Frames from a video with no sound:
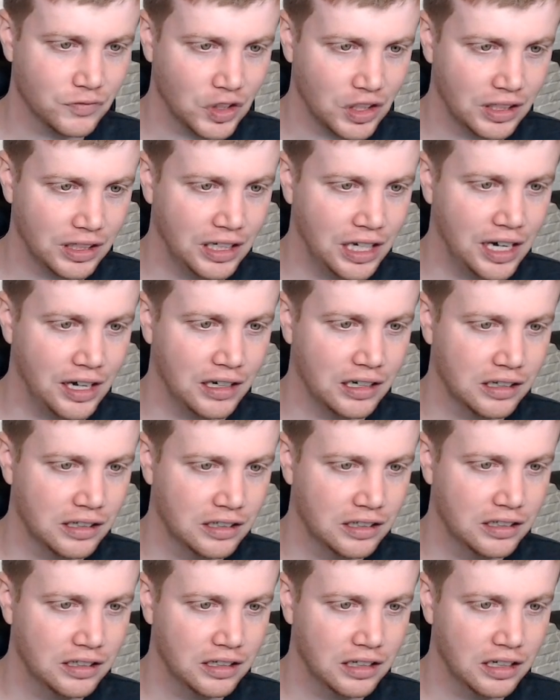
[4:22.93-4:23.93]
Yeah.
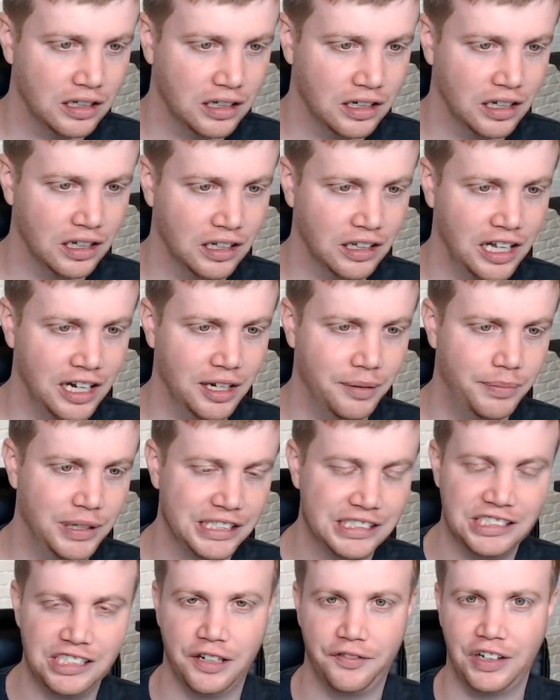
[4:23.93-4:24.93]
A lot of
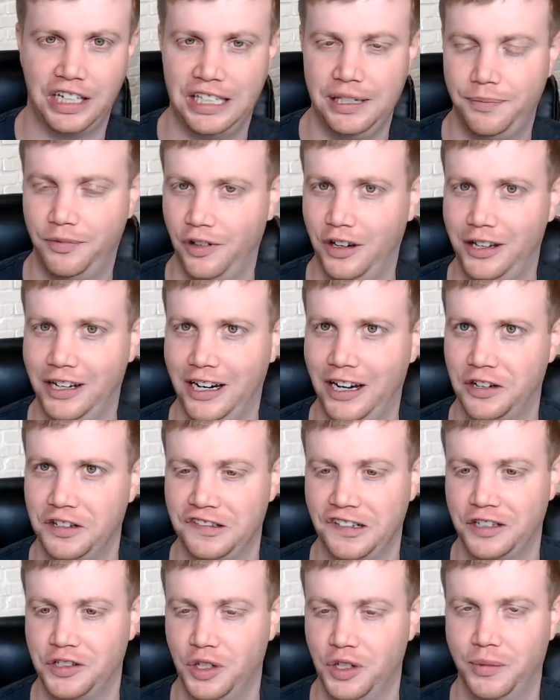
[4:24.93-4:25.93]
big stuff. I keep freaking out because
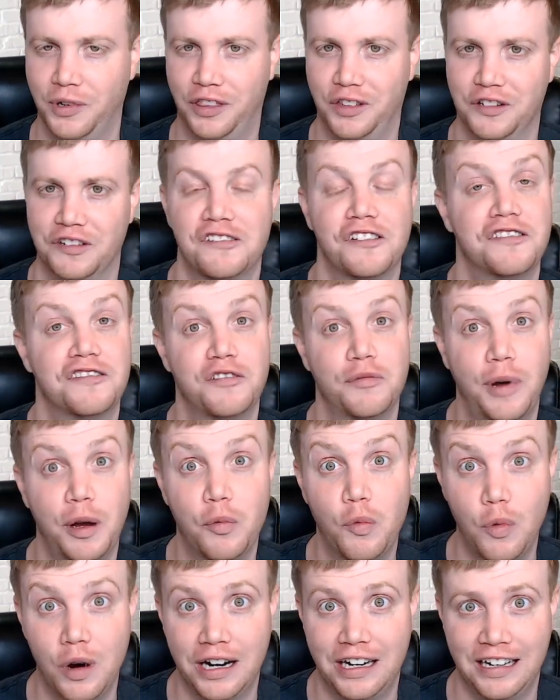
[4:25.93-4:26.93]
October 3rd is also my
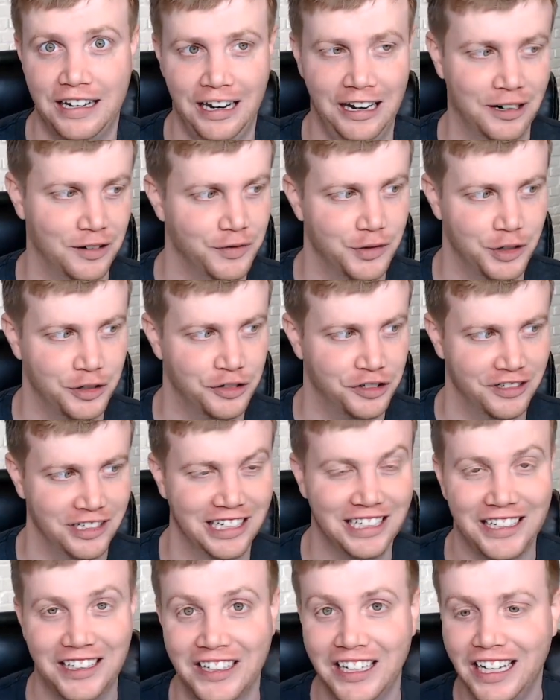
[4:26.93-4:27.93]
wedding
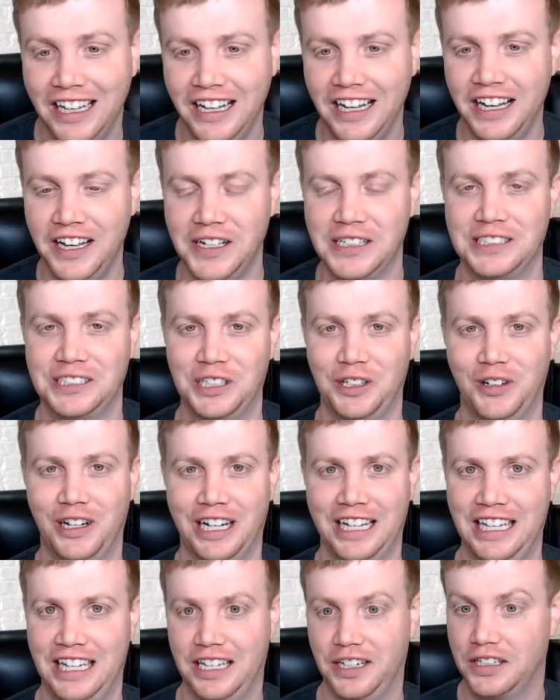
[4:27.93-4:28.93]
anniversary. So I
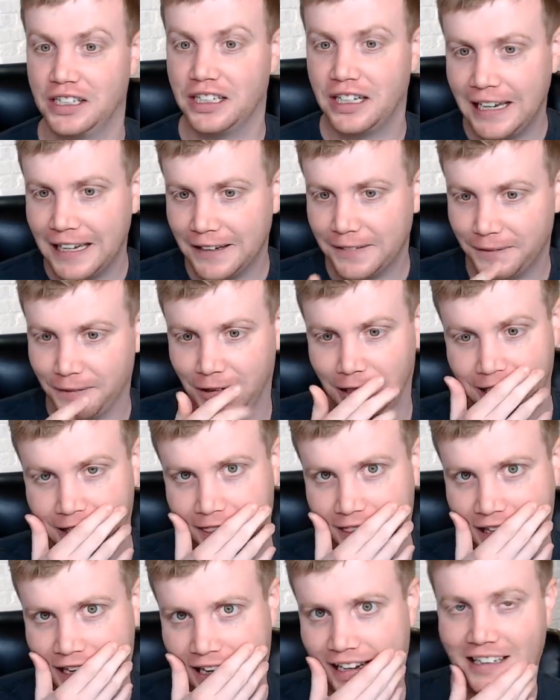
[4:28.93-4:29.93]
can't
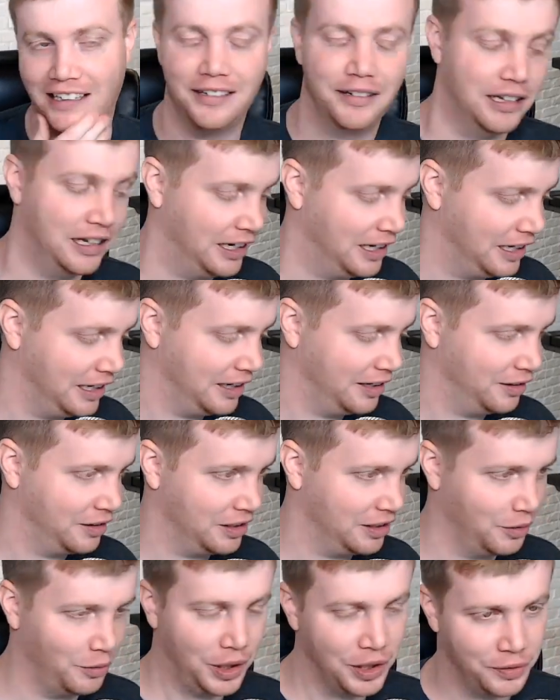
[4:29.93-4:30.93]
forget that.
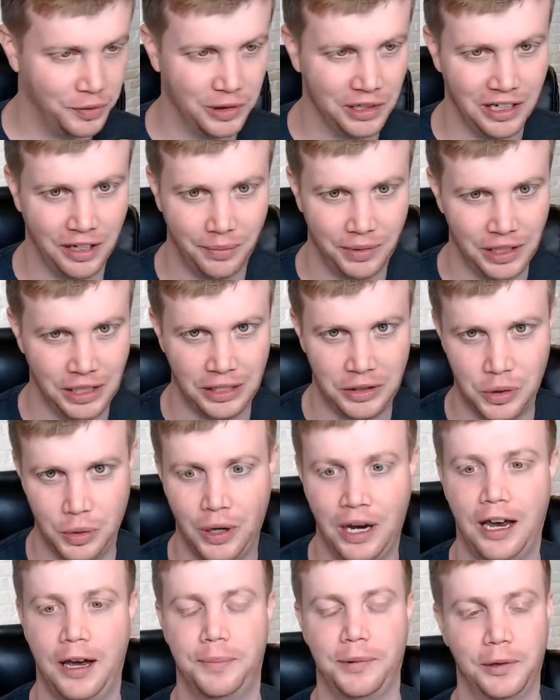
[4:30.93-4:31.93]
The wife would not be too
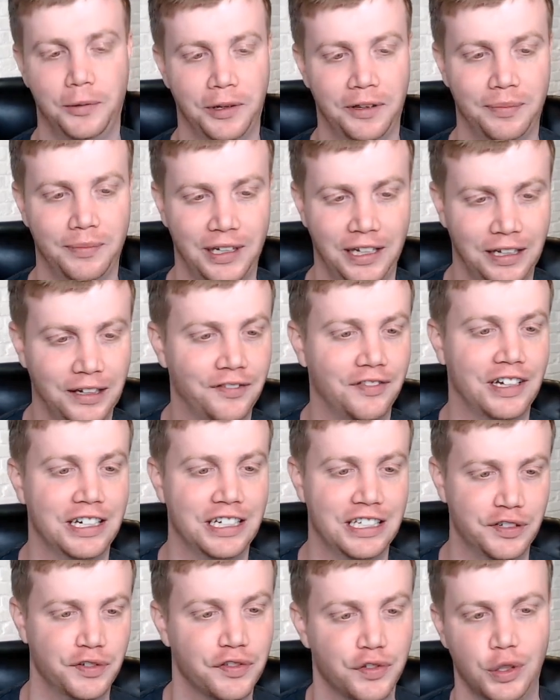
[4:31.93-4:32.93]
happy with me if I
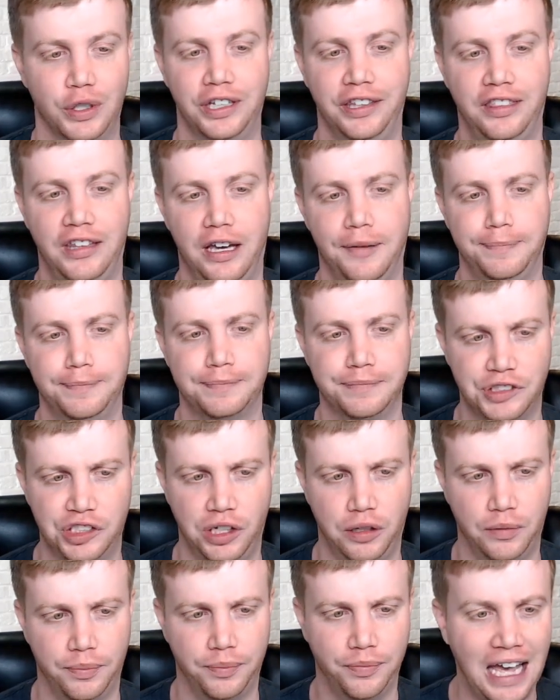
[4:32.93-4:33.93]
did forget that.
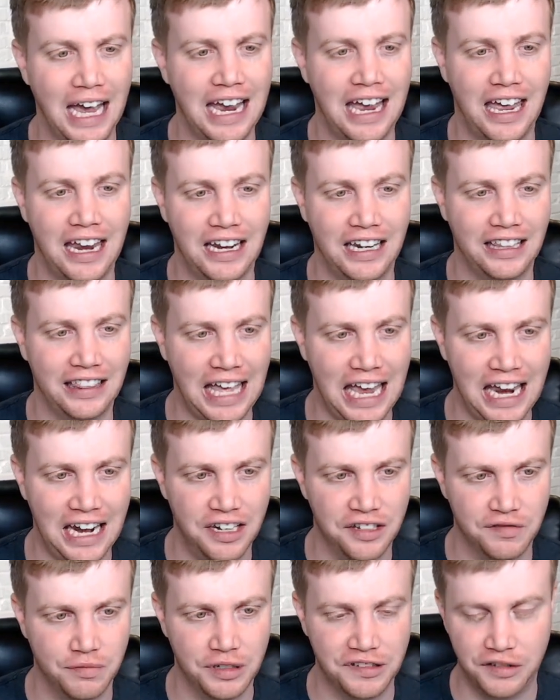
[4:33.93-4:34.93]
So that
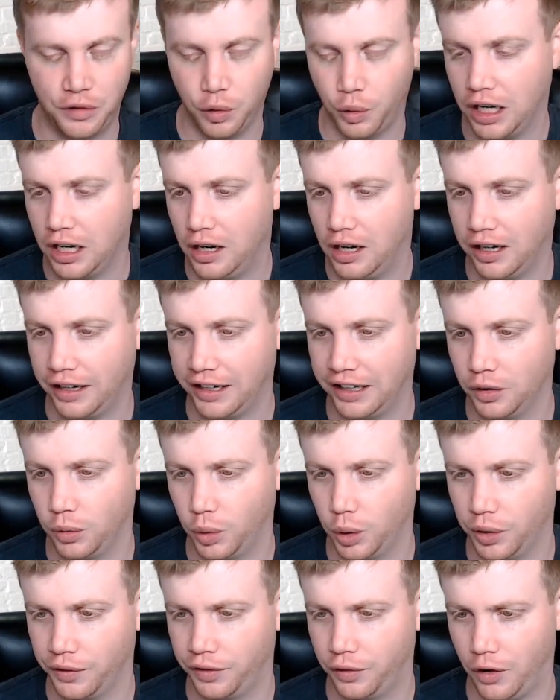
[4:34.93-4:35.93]
is what's going on in the
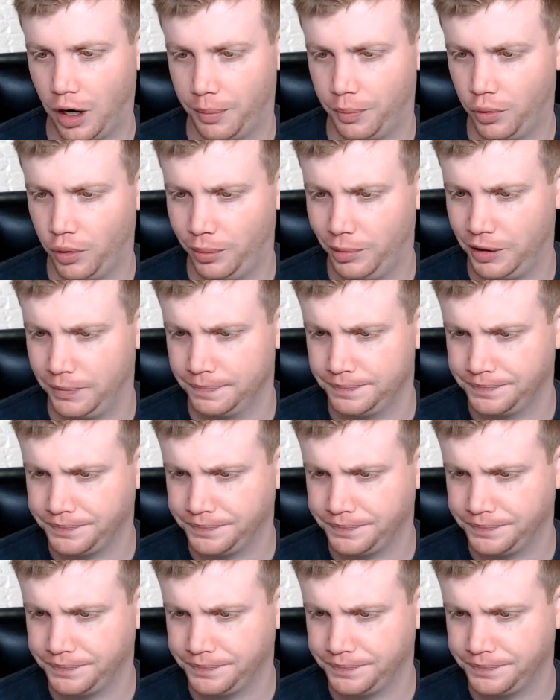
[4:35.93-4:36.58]
world of Throt Premium.